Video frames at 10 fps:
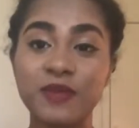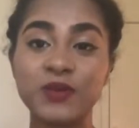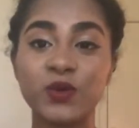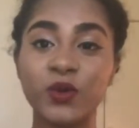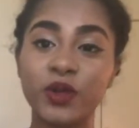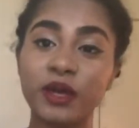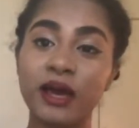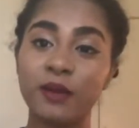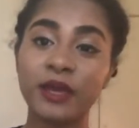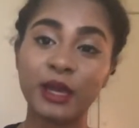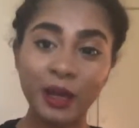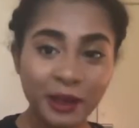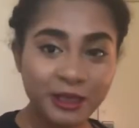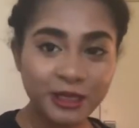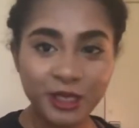this will
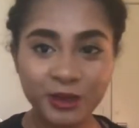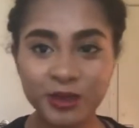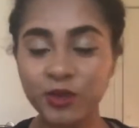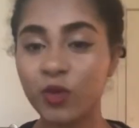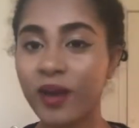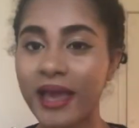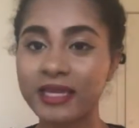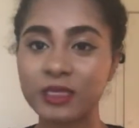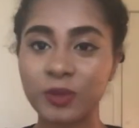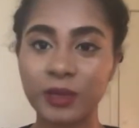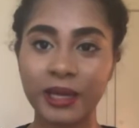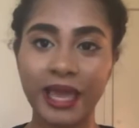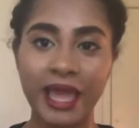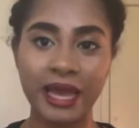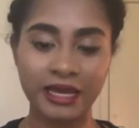encourage you to buy his book
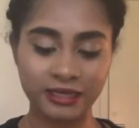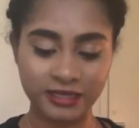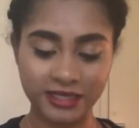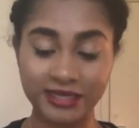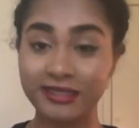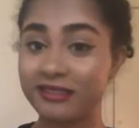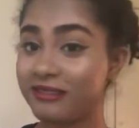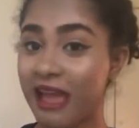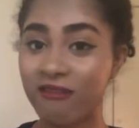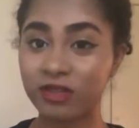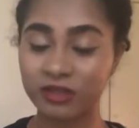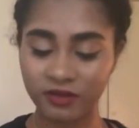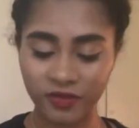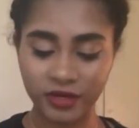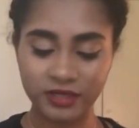and have a look
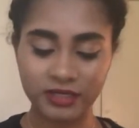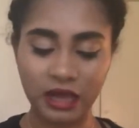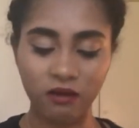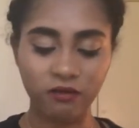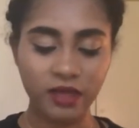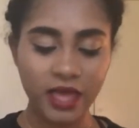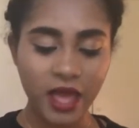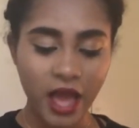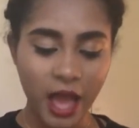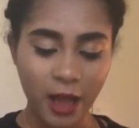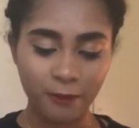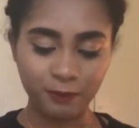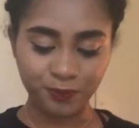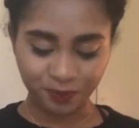for yourself. I